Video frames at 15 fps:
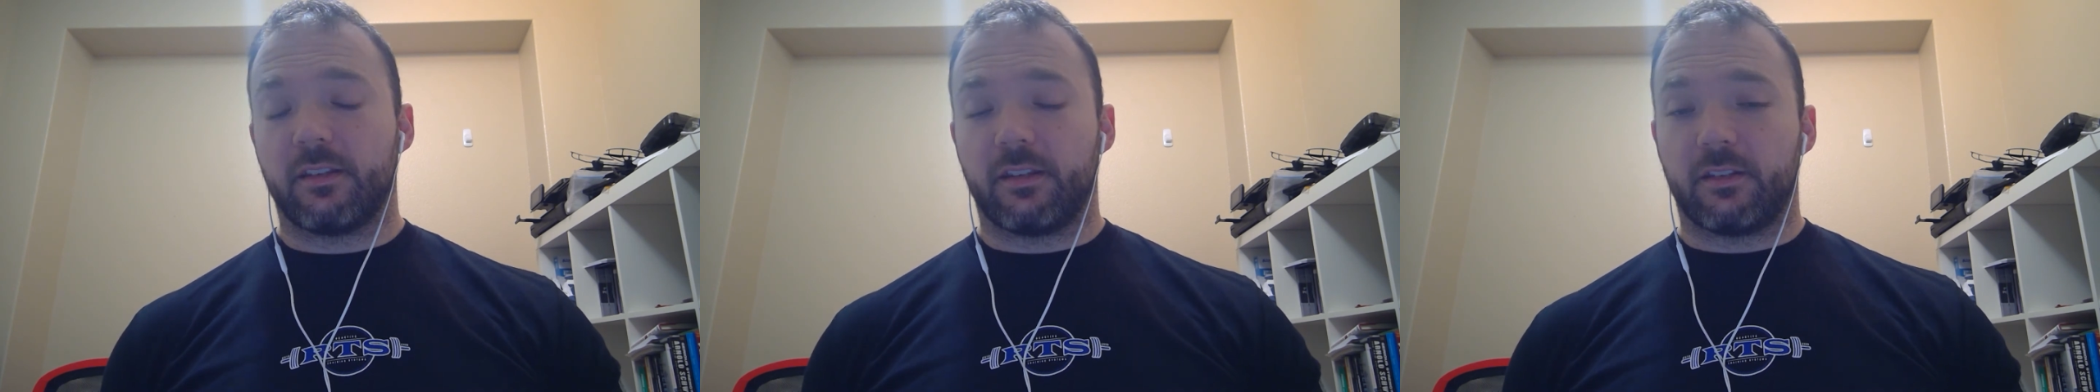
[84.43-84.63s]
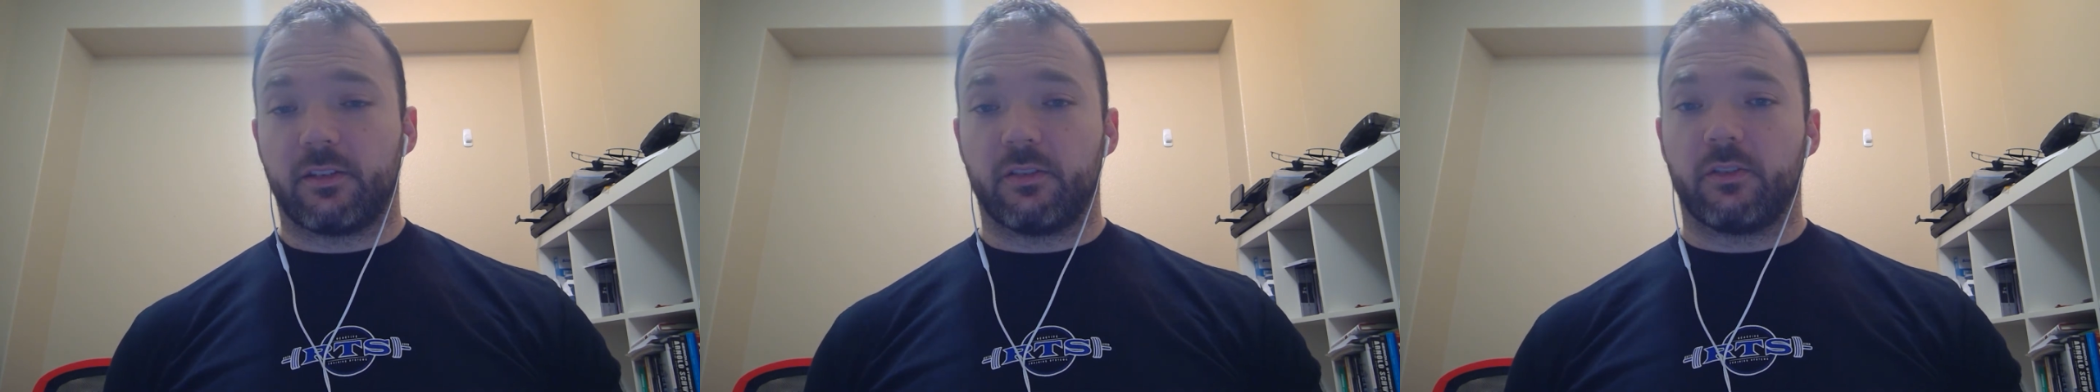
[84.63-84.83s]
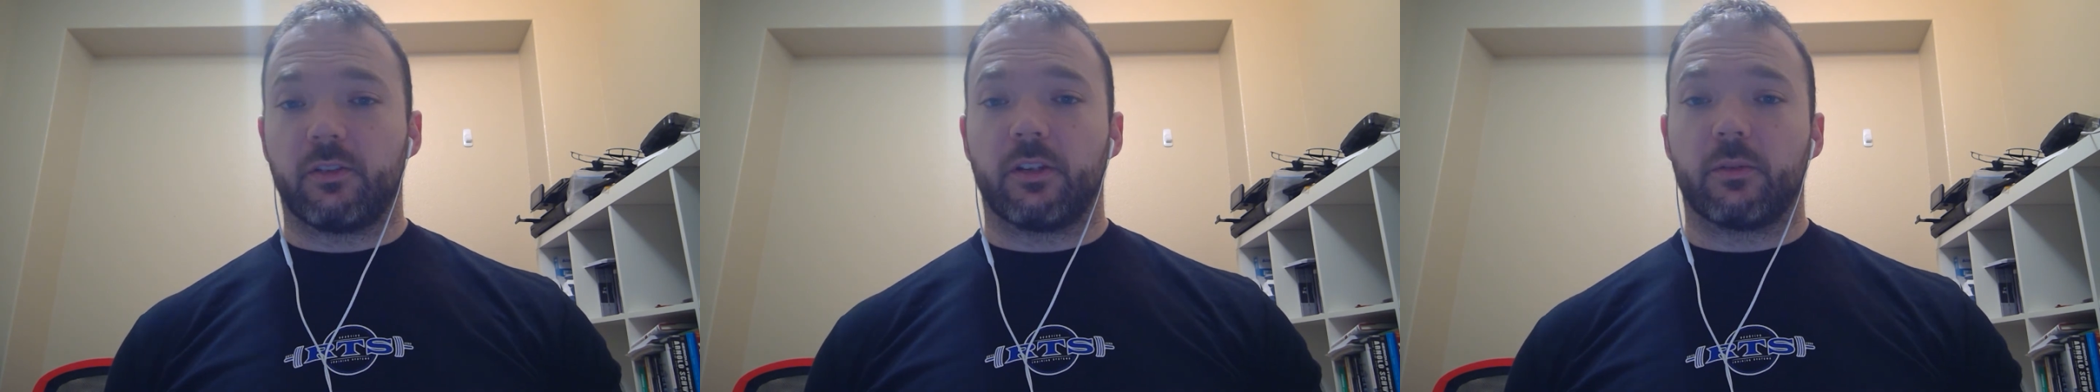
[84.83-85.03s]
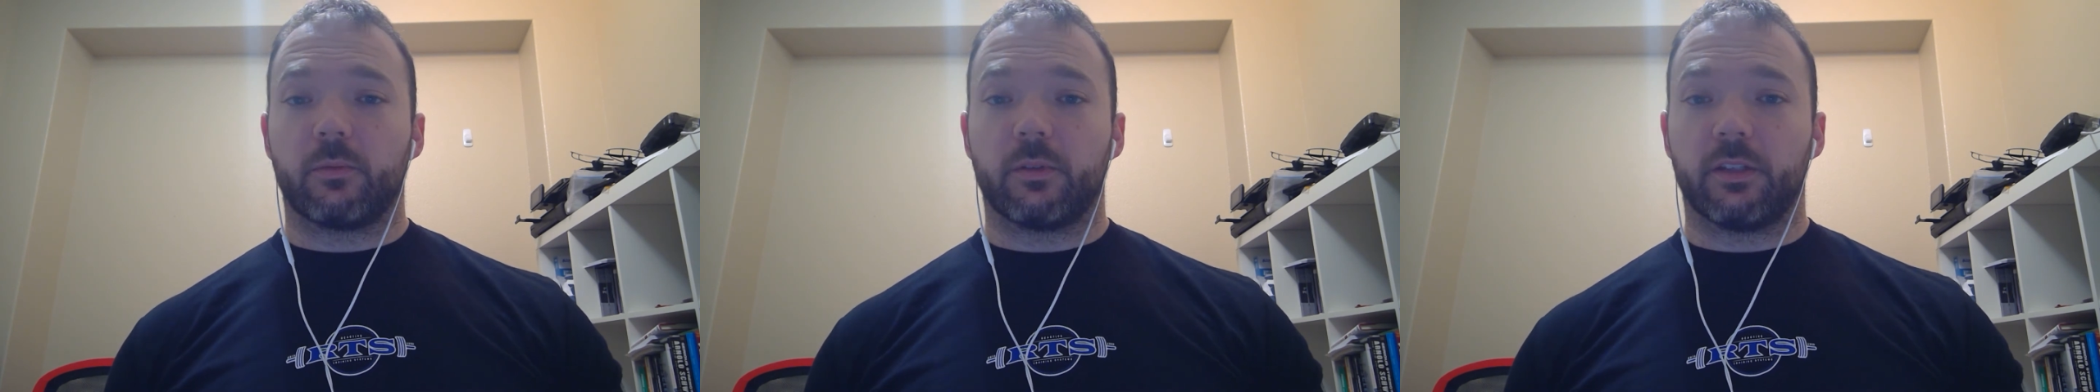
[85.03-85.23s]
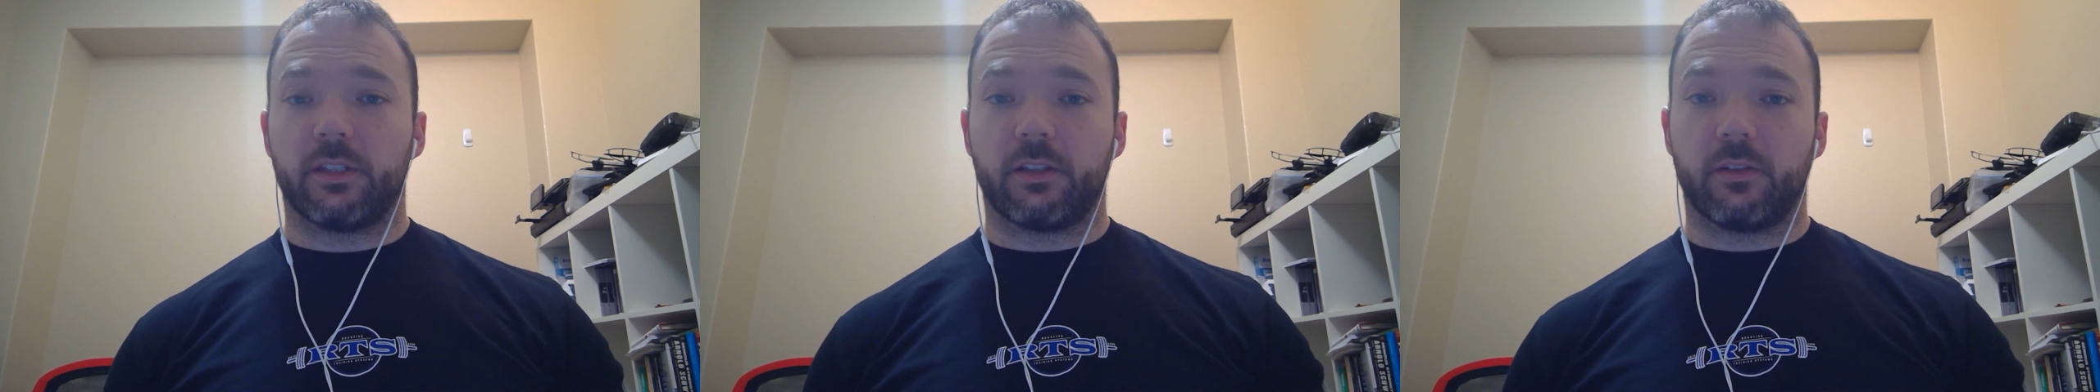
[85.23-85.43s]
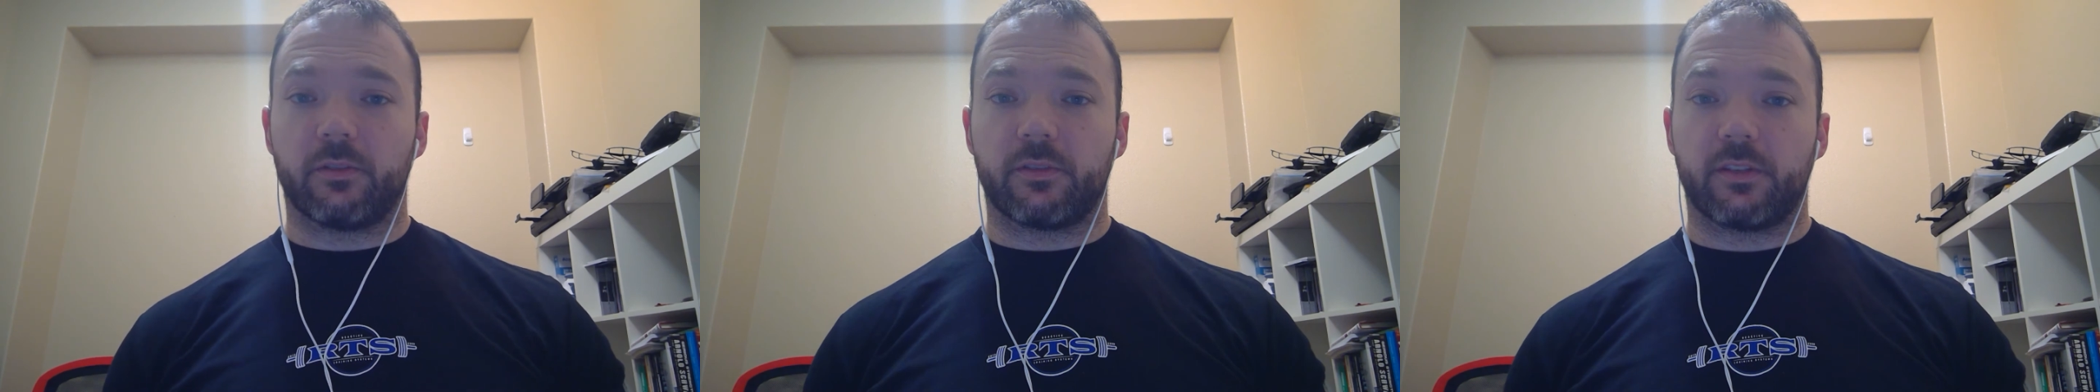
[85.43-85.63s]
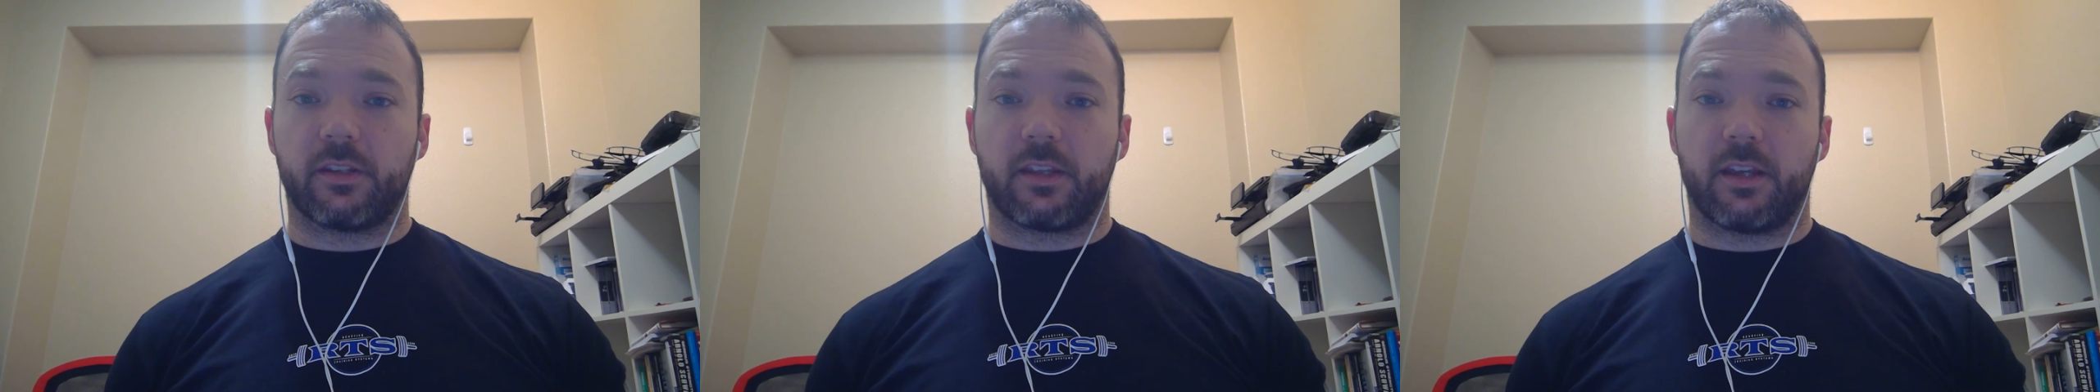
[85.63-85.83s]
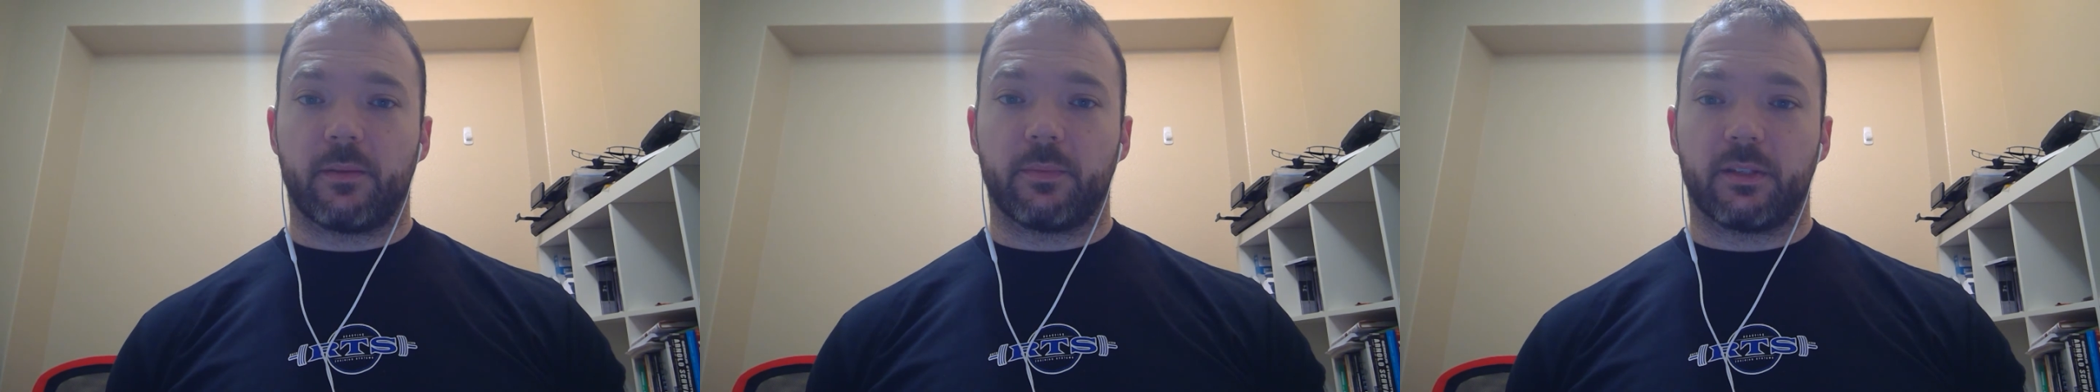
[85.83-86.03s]
until you get really close to the
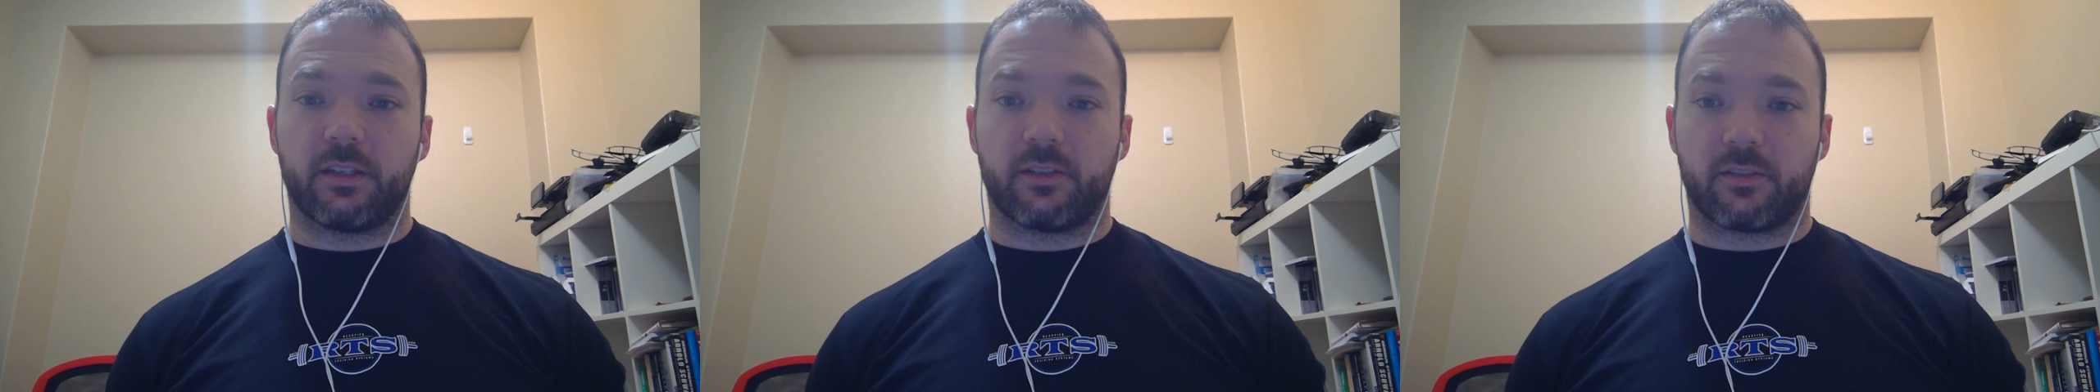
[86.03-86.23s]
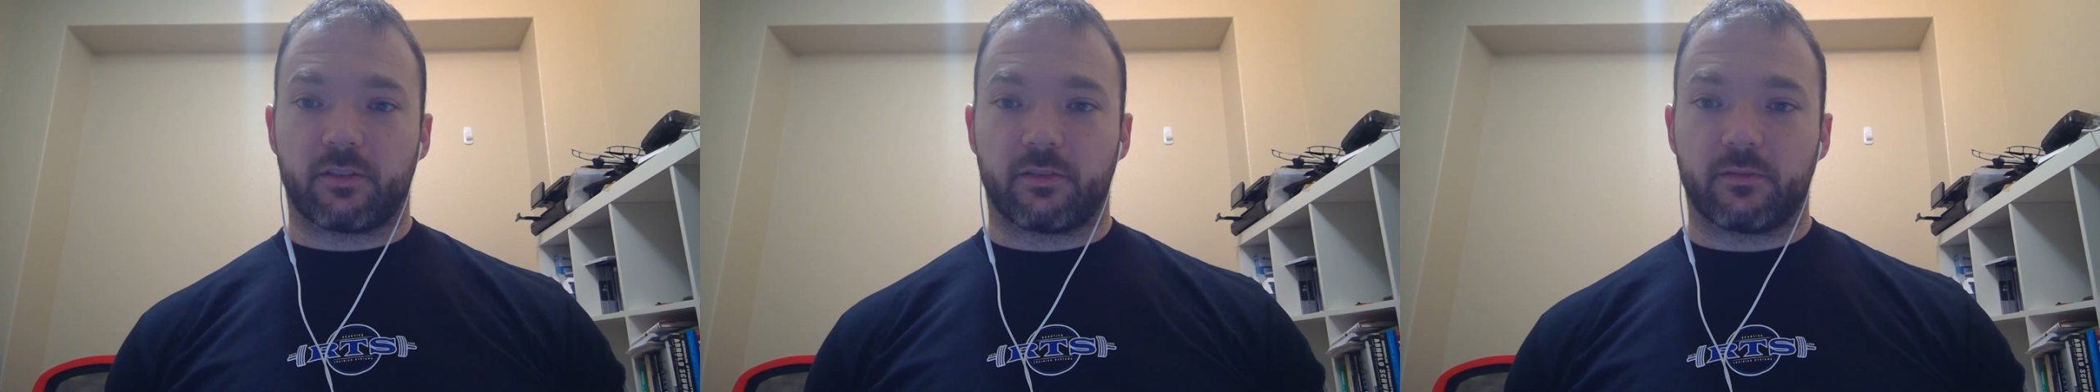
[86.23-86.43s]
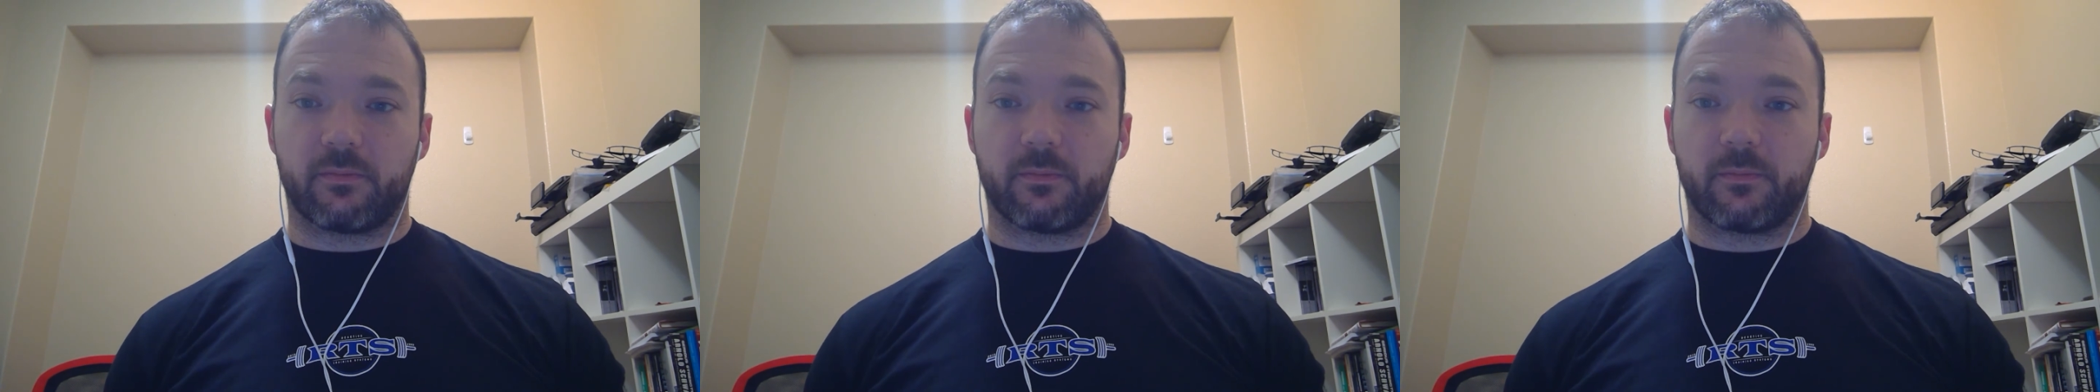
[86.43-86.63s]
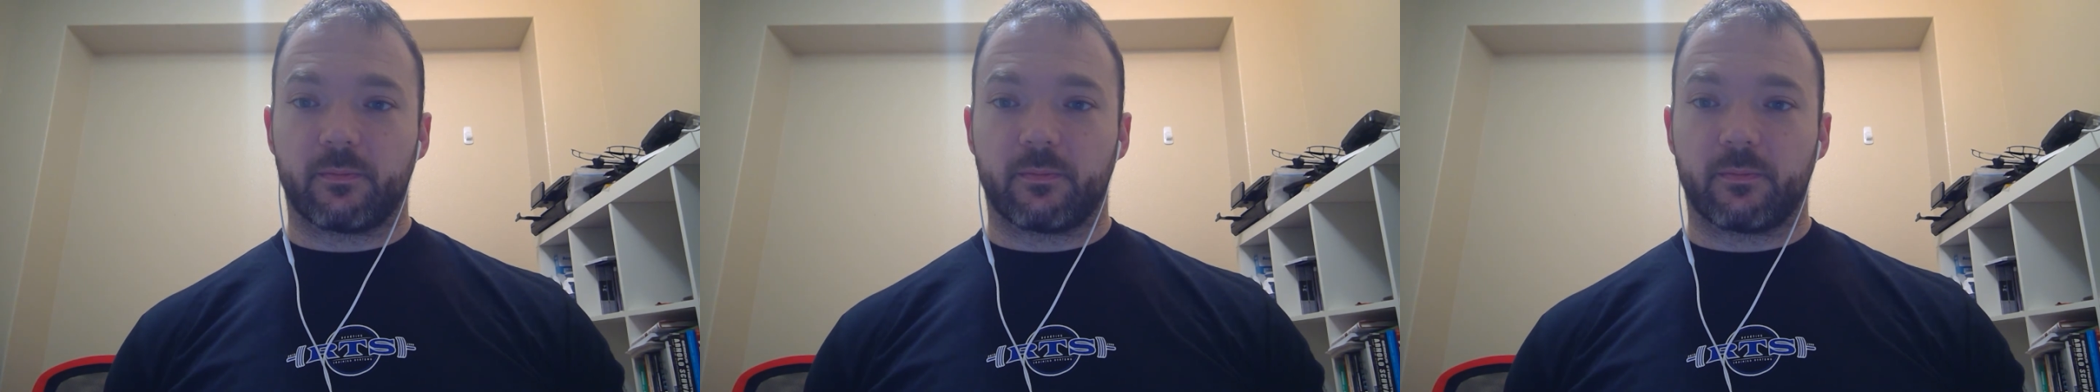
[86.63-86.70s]
competition.